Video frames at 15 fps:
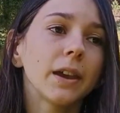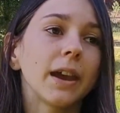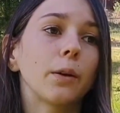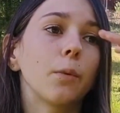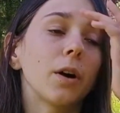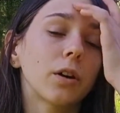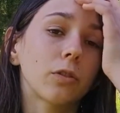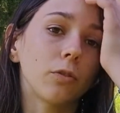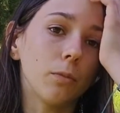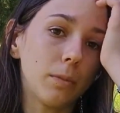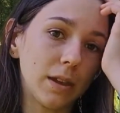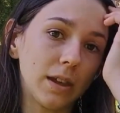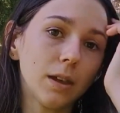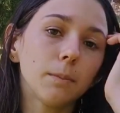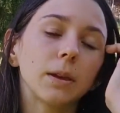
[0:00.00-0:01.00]
It works for
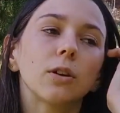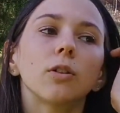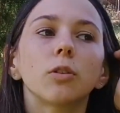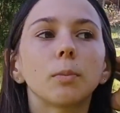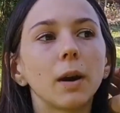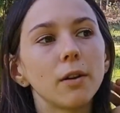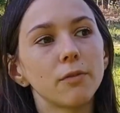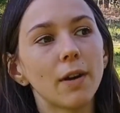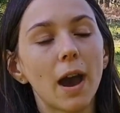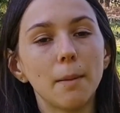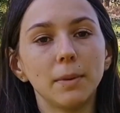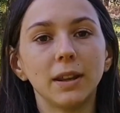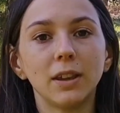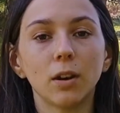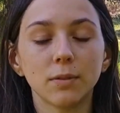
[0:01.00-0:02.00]
me because my
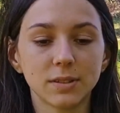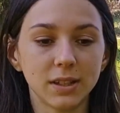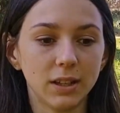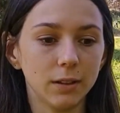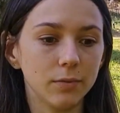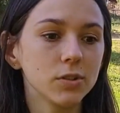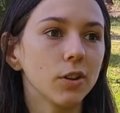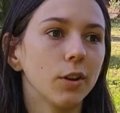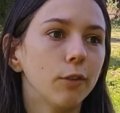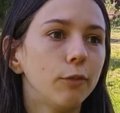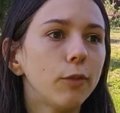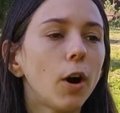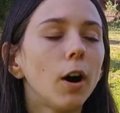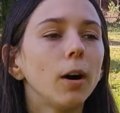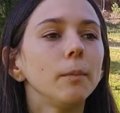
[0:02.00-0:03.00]
family obviously lives on a
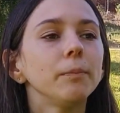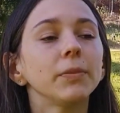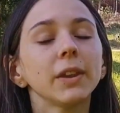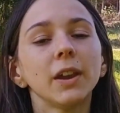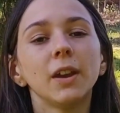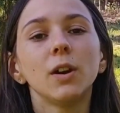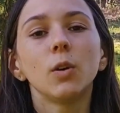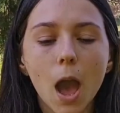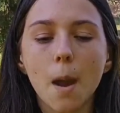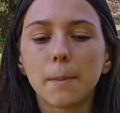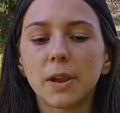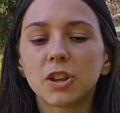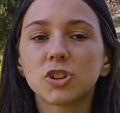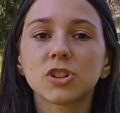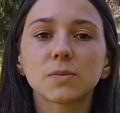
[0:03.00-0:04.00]
farm,
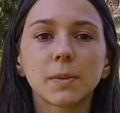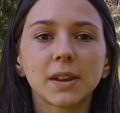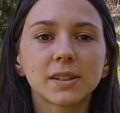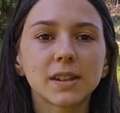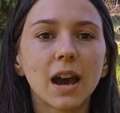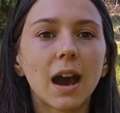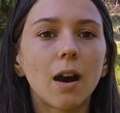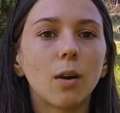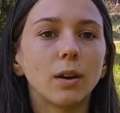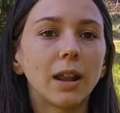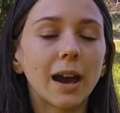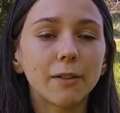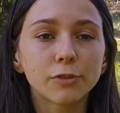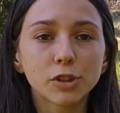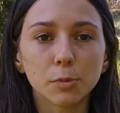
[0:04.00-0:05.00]
but it just makes our
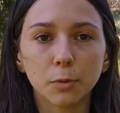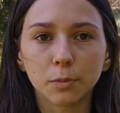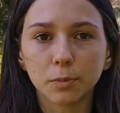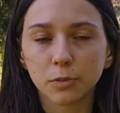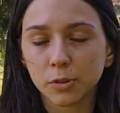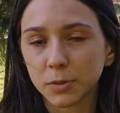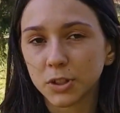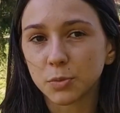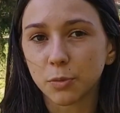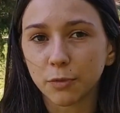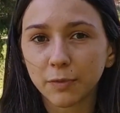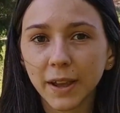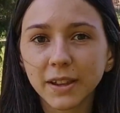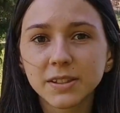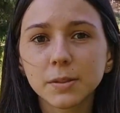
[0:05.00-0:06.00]
life so much more
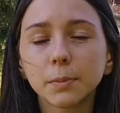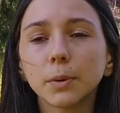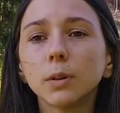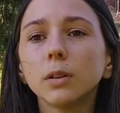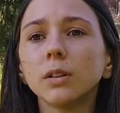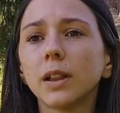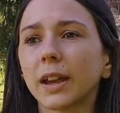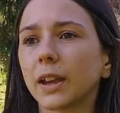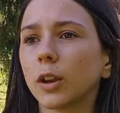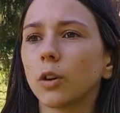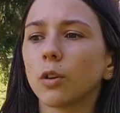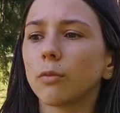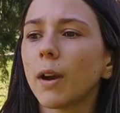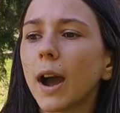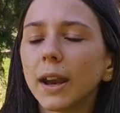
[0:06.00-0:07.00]
flexible. I can
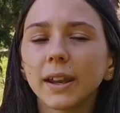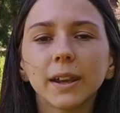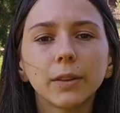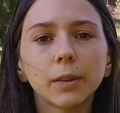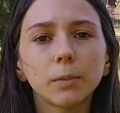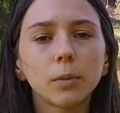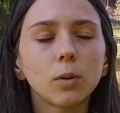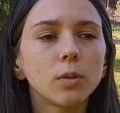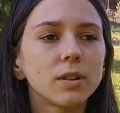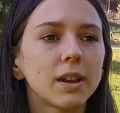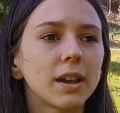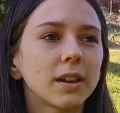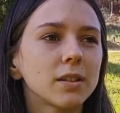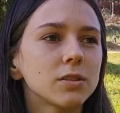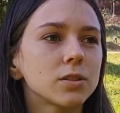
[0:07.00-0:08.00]
go riding in the
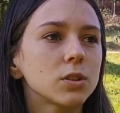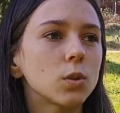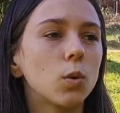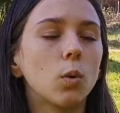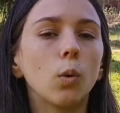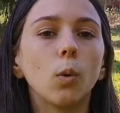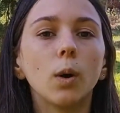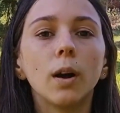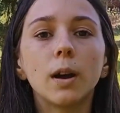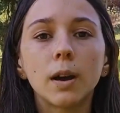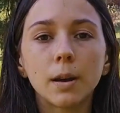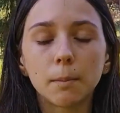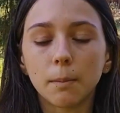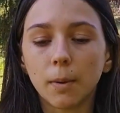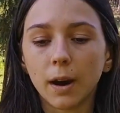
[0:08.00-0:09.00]
mornings, or
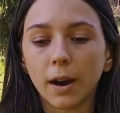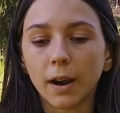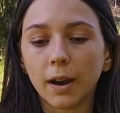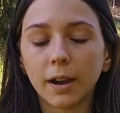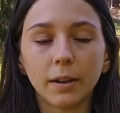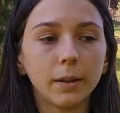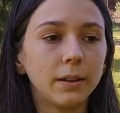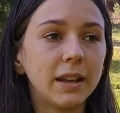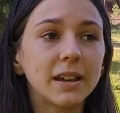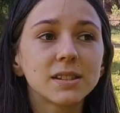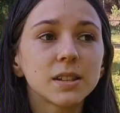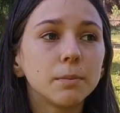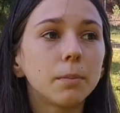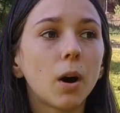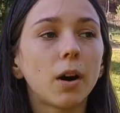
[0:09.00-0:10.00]
my
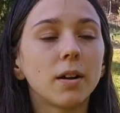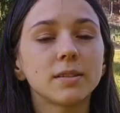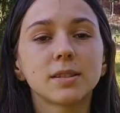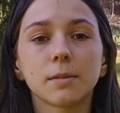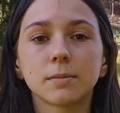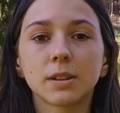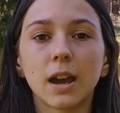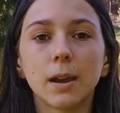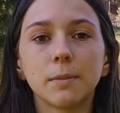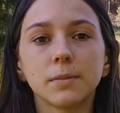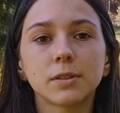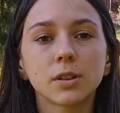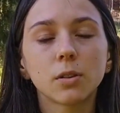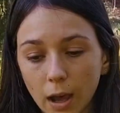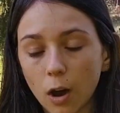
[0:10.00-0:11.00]
lesson barn
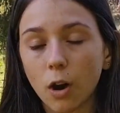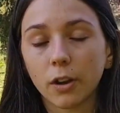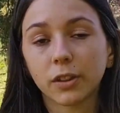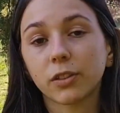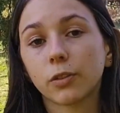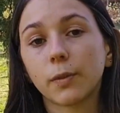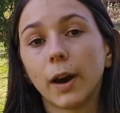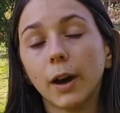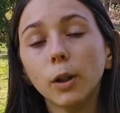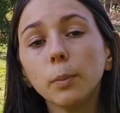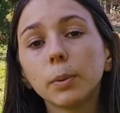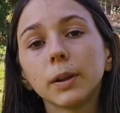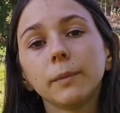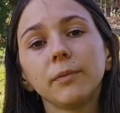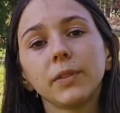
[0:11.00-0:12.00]
sometimes asks for help
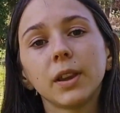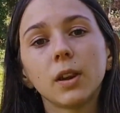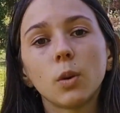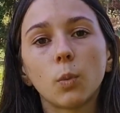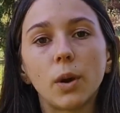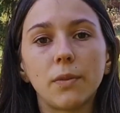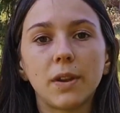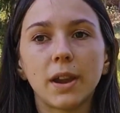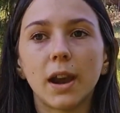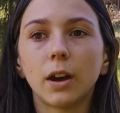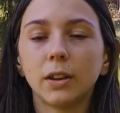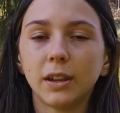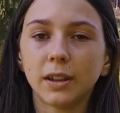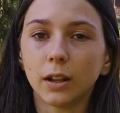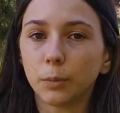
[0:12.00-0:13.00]
when they
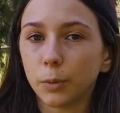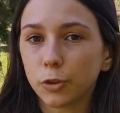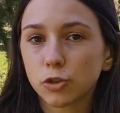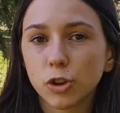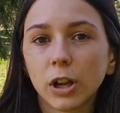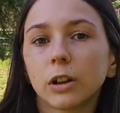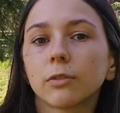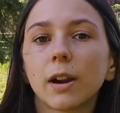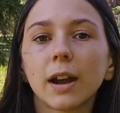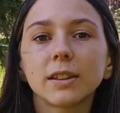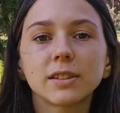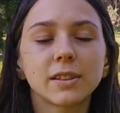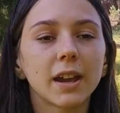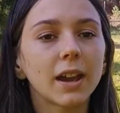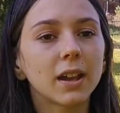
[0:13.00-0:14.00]
need help with trail
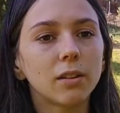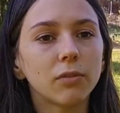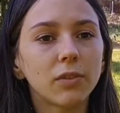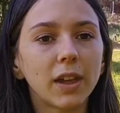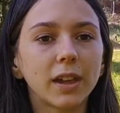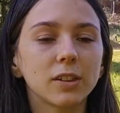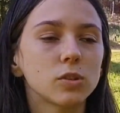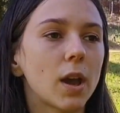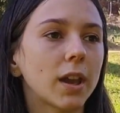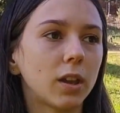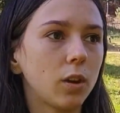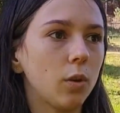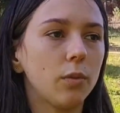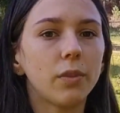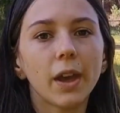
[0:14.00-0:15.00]
rides and that kind of thing. So I can
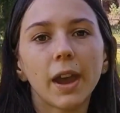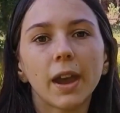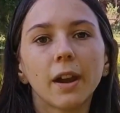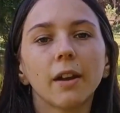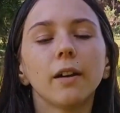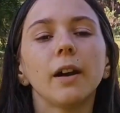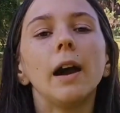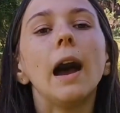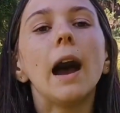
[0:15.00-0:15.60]
go there.